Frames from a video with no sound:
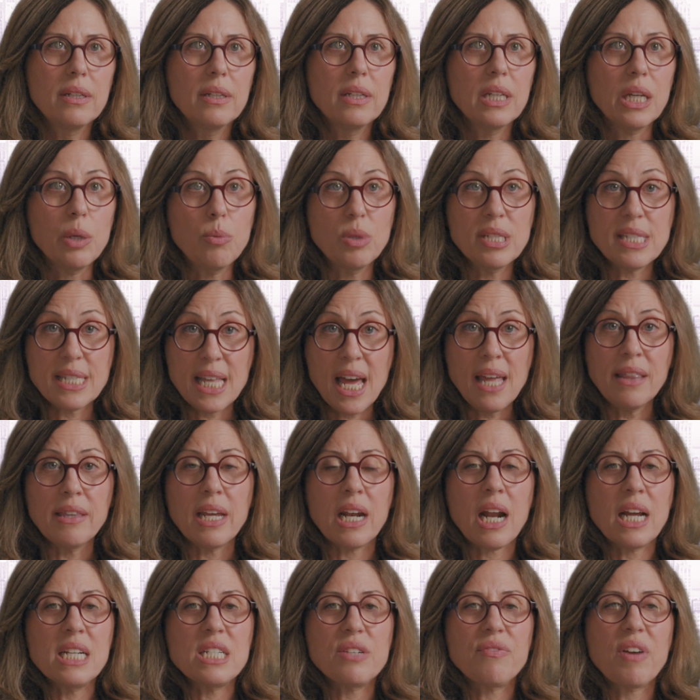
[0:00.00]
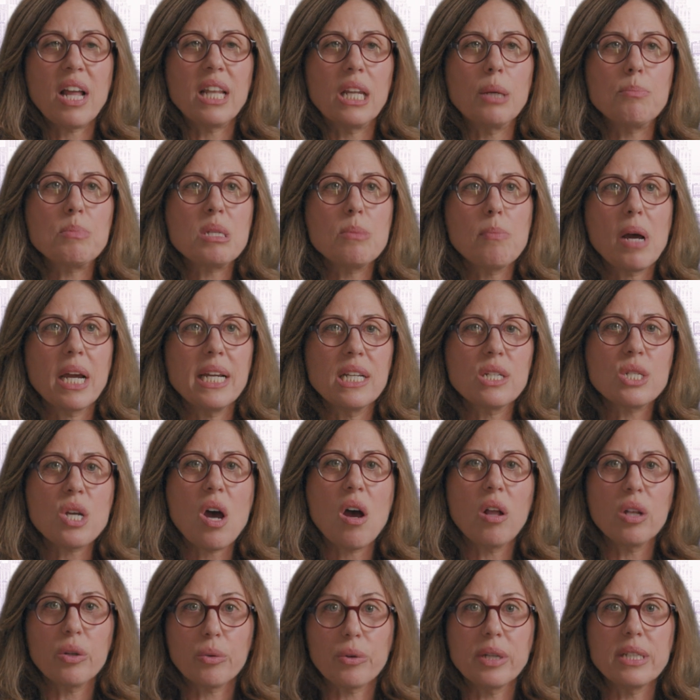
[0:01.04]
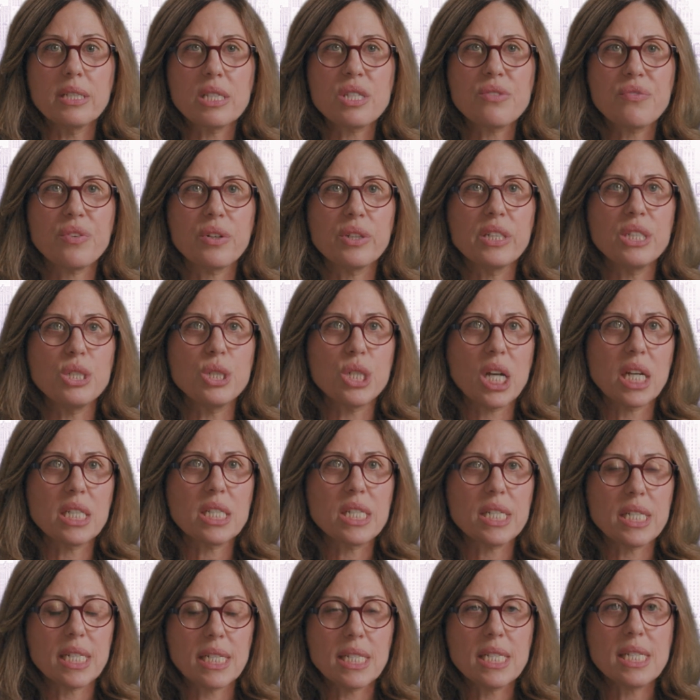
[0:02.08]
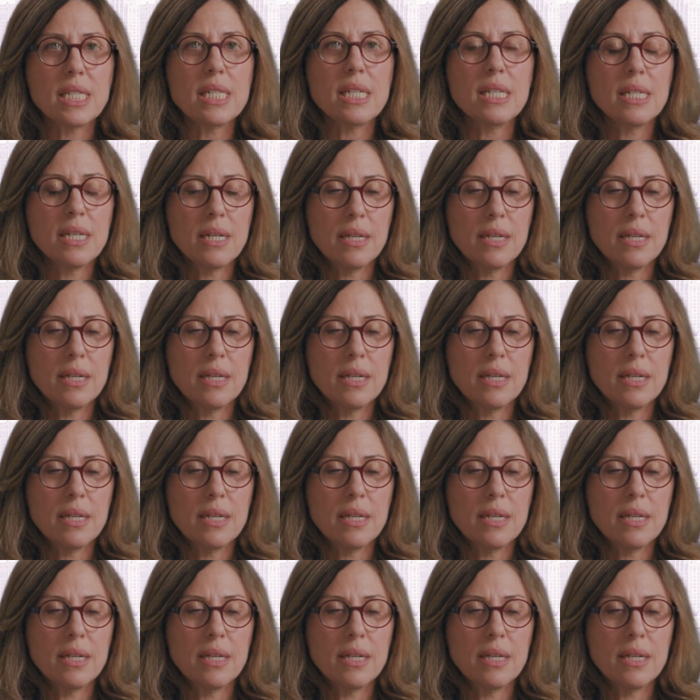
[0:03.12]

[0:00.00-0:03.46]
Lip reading: It was then that I developed my intolerance for injustice.